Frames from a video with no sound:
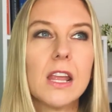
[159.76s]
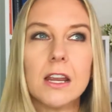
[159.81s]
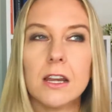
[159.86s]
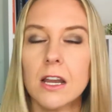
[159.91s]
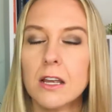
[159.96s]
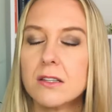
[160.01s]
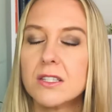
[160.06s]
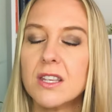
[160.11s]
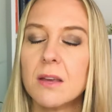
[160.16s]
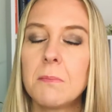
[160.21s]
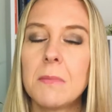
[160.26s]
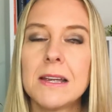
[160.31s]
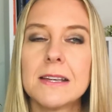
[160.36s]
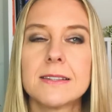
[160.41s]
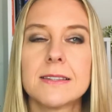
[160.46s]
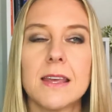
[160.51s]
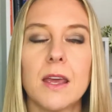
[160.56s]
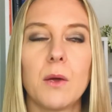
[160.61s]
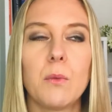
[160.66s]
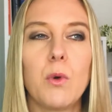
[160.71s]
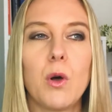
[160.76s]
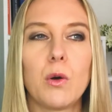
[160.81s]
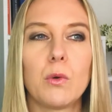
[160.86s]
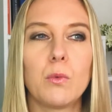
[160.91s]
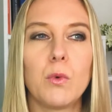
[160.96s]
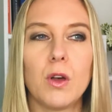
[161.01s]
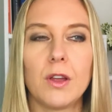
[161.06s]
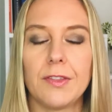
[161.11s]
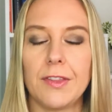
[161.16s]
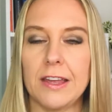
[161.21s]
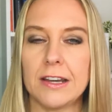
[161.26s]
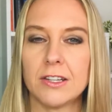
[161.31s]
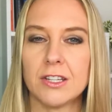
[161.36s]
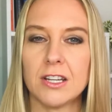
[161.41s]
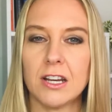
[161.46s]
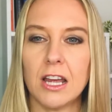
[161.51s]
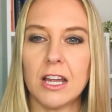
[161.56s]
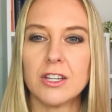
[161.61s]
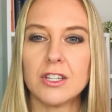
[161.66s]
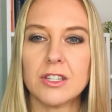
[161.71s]
Now, some might say, well, what then,
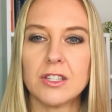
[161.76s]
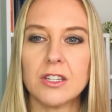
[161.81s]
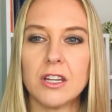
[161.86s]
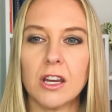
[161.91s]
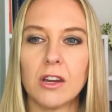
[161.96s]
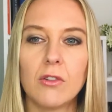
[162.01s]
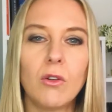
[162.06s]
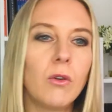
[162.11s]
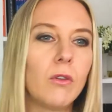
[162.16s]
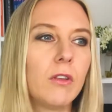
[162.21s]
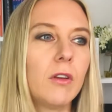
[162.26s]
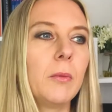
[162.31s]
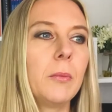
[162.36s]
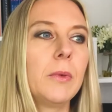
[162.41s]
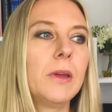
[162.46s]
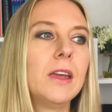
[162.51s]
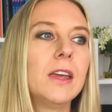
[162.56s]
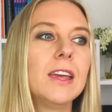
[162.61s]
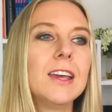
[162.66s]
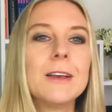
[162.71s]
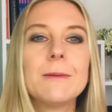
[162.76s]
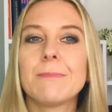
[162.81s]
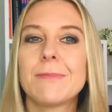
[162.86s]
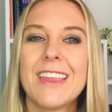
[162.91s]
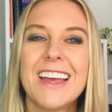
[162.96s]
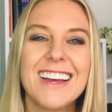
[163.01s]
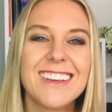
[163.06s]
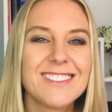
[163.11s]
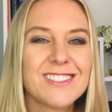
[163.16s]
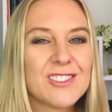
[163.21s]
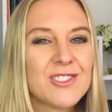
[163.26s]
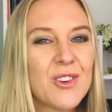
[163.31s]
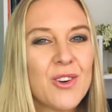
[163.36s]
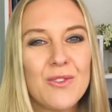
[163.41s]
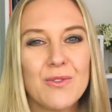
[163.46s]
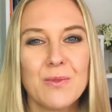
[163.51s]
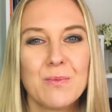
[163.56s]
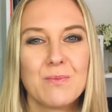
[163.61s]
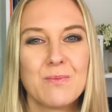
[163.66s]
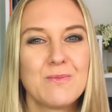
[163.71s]
shall I just ignore them? That's
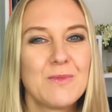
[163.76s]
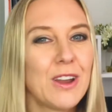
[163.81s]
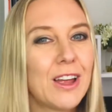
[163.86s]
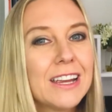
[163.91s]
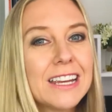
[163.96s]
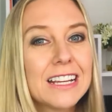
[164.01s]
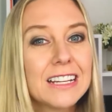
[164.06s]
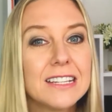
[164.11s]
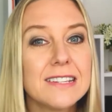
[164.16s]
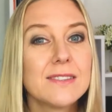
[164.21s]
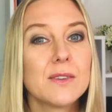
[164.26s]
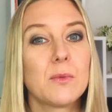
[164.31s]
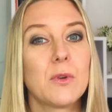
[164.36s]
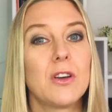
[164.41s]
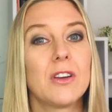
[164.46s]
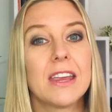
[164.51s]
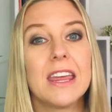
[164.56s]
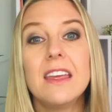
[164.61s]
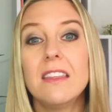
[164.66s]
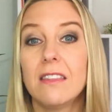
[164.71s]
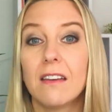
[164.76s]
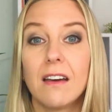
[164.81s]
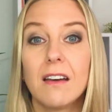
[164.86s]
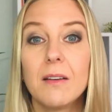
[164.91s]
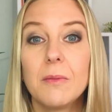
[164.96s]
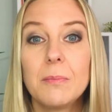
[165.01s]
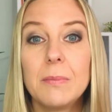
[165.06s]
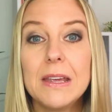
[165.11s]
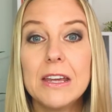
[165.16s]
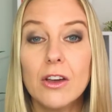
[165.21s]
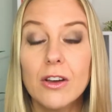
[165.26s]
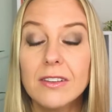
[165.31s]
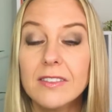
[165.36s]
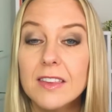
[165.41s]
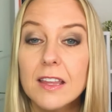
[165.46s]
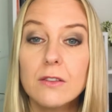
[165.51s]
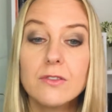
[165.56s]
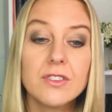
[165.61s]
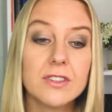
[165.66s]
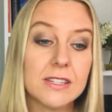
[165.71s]
not likely to work either, because
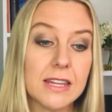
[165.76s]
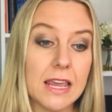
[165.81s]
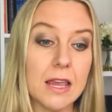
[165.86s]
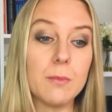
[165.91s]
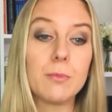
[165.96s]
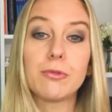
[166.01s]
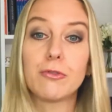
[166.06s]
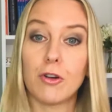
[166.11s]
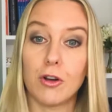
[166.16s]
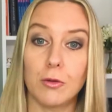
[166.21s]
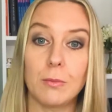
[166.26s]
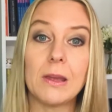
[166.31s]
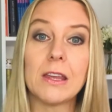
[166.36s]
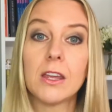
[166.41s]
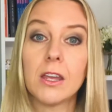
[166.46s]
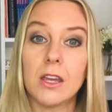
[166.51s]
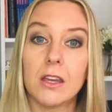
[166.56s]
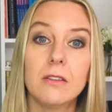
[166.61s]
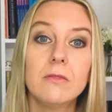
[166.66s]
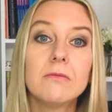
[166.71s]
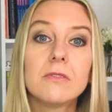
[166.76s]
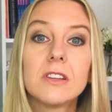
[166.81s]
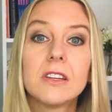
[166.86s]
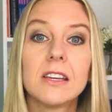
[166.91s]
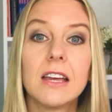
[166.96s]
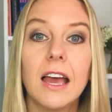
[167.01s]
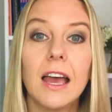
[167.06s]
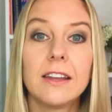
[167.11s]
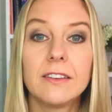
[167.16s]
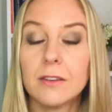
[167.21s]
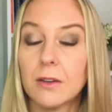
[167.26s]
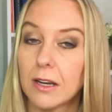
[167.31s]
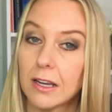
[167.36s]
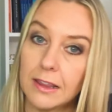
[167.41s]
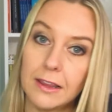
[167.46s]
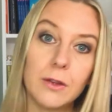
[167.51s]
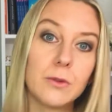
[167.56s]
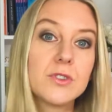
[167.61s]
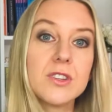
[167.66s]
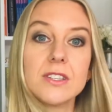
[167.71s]
they'll just keep probing you and
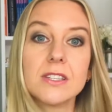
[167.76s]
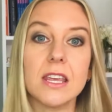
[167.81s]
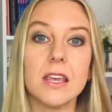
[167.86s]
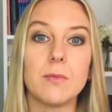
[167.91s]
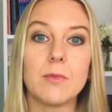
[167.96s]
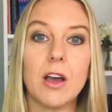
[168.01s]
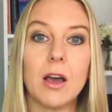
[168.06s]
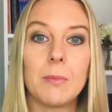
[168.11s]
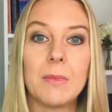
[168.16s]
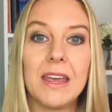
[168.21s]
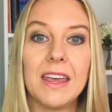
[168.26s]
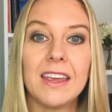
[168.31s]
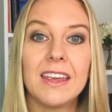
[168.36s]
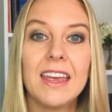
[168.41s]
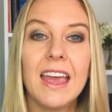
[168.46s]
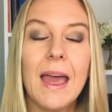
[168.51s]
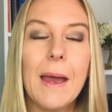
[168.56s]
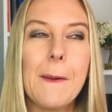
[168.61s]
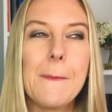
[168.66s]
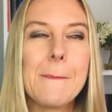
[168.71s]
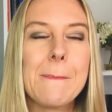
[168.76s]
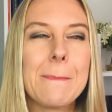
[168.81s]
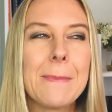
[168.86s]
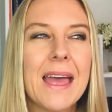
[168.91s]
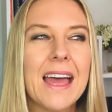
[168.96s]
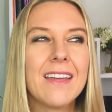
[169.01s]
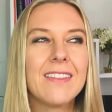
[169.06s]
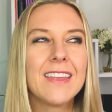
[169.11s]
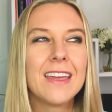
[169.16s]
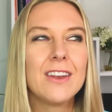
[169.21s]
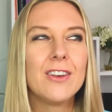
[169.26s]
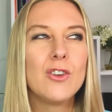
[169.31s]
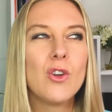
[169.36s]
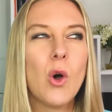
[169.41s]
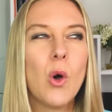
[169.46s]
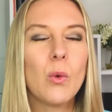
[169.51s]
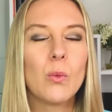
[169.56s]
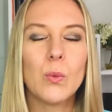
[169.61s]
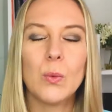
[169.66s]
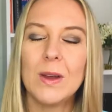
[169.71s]
they'll just keep coming. And they're
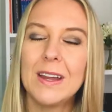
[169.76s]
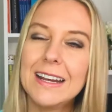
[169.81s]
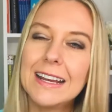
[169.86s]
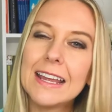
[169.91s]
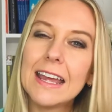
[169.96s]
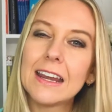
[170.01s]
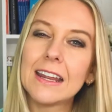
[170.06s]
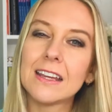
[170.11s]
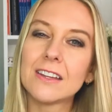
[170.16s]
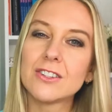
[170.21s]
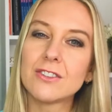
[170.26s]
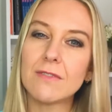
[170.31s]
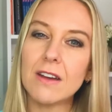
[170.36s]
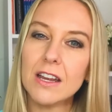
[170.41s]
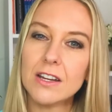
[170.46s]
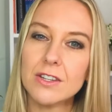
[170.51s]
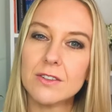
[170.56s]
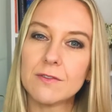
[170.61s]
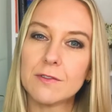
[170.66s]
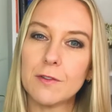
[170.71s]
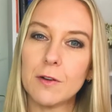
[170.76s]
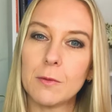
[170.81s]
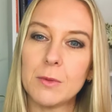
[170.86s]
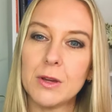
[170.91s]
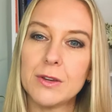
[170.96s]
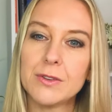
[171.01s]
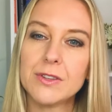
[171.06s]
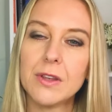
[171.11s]
not really getting a direction from you.